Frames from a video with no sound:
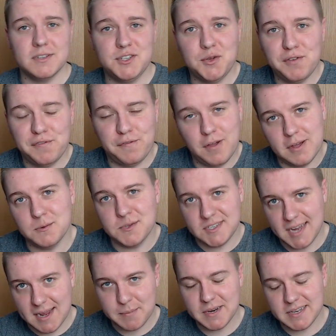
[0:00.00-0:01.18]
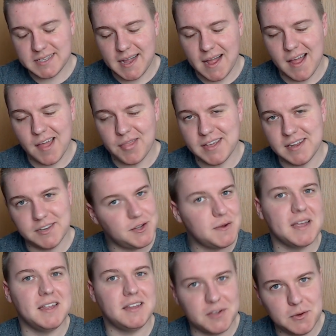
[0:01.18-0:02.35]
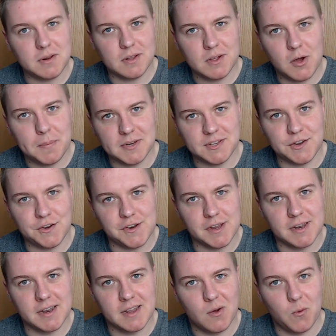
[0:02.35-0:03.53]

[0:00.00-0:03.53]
to the final segment, the Doodle competition,